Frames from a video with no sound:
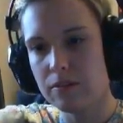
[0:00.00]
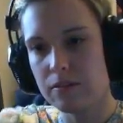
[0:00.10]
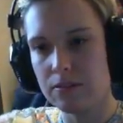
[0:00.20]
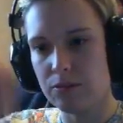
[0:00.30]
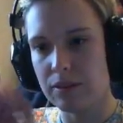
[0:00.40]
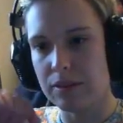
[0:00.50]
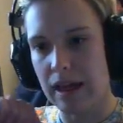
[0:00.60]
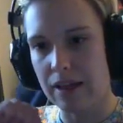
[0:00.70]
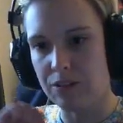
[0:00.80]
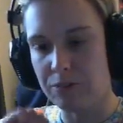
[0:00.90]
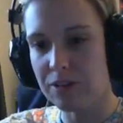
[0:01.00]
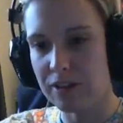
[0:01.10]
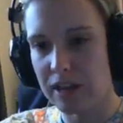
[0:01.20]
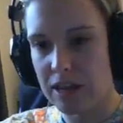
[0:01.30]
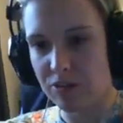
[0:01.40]
doing that. It's because I
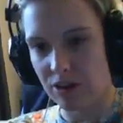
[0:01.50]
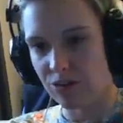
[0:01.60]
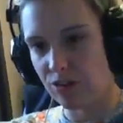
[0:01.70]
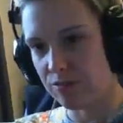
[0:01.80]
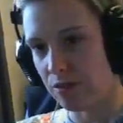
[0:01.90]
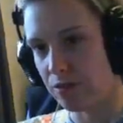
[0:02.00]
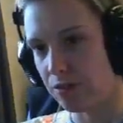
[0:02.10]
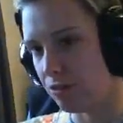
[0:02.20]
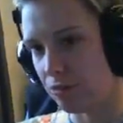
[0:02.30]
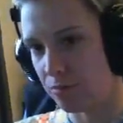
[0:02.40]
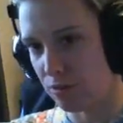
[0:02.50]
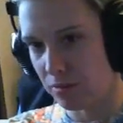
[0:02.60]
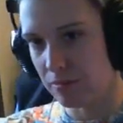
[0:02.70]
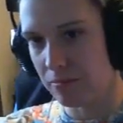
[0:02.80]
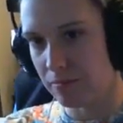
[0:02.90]
keep changing focus is the
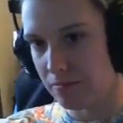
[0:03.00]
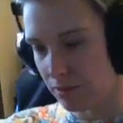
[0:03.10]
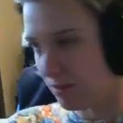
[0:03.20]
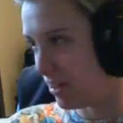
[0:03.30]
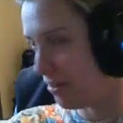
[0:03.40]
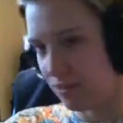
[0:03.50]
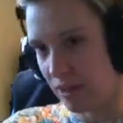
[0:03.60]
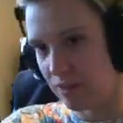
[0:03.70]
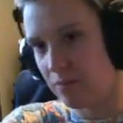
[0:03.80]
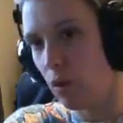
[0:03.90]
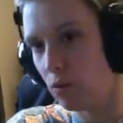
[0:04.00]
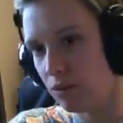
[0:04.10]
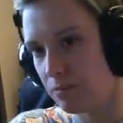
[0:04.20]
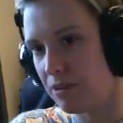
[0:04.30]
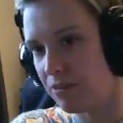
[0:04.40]
problem. But the thing is that if I'm holding
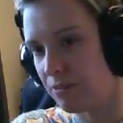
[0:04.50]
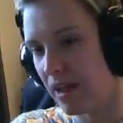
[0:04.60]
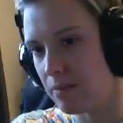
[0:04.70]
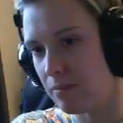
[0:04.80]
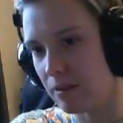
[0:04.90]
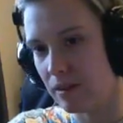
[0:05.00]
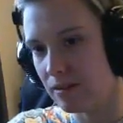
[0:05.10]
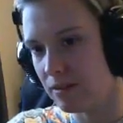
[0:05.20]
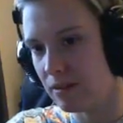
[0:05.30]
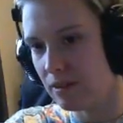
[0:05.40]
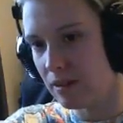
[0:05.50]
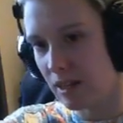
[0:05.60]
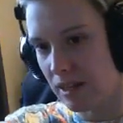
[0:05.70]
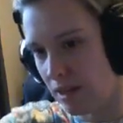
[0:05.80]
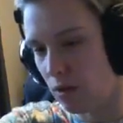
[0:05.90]
a piece of paper
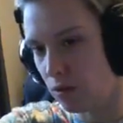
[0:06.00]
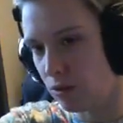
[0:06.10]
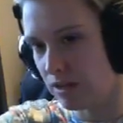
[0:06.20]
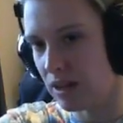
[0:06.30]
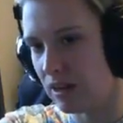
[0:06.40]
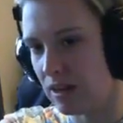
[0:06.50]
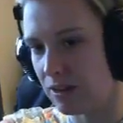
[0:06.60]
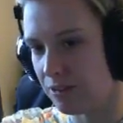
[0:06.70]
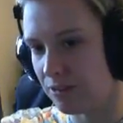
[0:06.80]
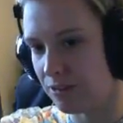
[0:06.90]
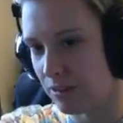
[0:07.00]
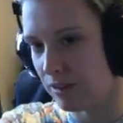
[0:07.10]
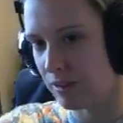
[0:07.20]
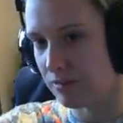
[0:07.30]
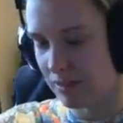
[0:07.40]
and then holding the cards,
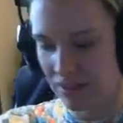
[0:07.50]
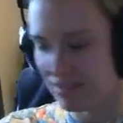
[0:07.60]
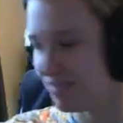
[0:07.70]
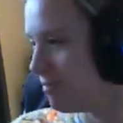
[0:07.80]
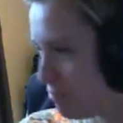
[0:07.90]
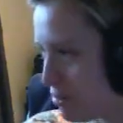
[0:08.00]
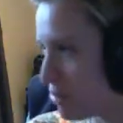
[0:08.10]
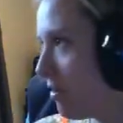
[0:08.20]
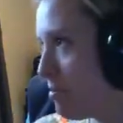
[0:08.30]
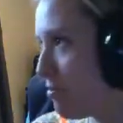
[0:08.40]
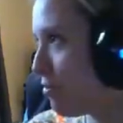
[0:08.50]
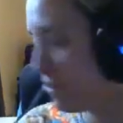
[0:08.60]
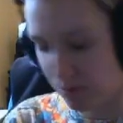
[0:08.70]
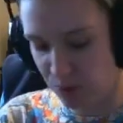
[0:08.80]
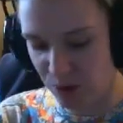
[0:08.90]
we tried it before, it
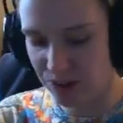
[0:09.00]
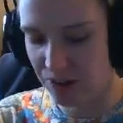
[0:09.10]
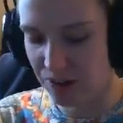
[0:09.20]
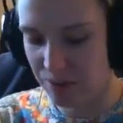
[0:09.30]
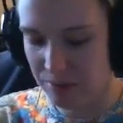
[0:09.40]
didn't work, don't you remember?